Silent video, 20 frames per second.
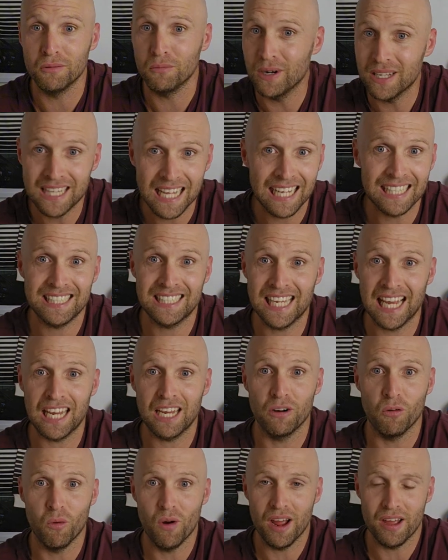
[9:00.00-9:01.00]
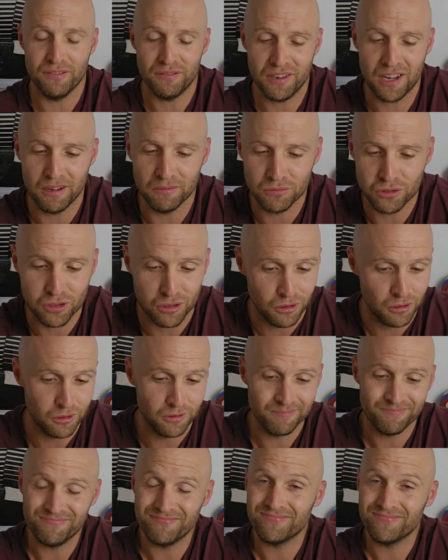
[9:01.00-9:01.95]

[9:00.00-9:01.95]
when that second wave comes through?